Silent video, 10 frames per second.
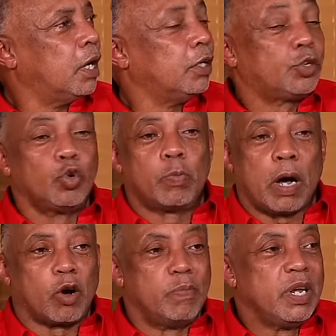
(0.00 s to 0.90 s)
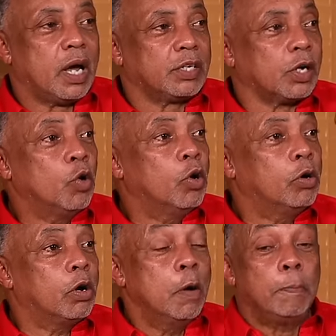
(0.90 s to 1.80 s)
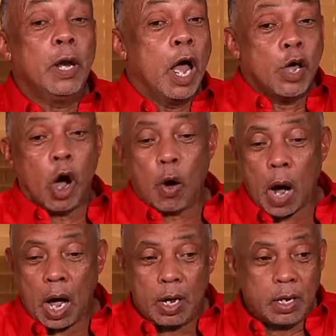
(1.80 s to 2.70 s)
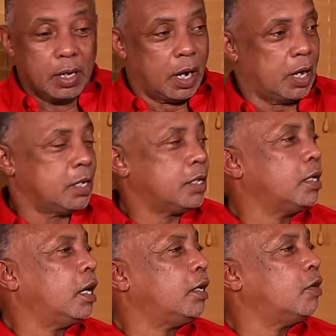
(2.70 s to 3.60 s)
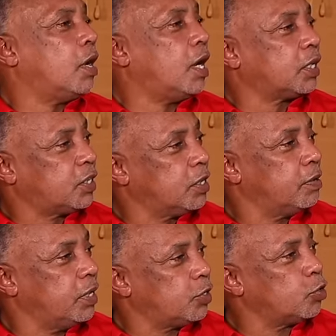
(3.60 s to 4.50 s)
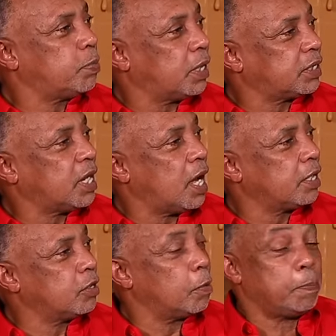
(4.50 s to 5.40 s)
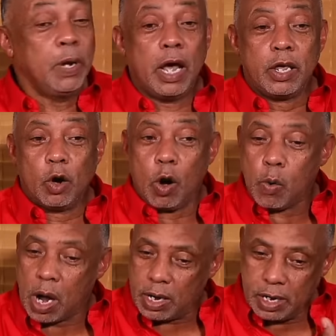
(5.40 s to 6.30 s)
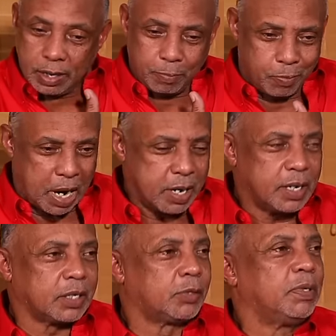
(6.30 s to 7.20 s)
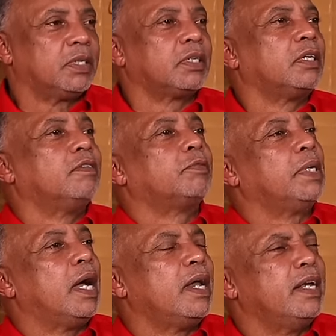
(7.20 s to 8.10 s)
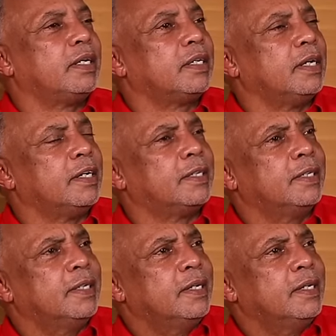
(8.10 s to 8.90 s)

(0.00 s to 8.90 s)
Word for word: And Chupa come in and say, oh, play your hour. And no ask, you know, when Chupa start, you know, play your hour, and they bother explicitly behind it, you know.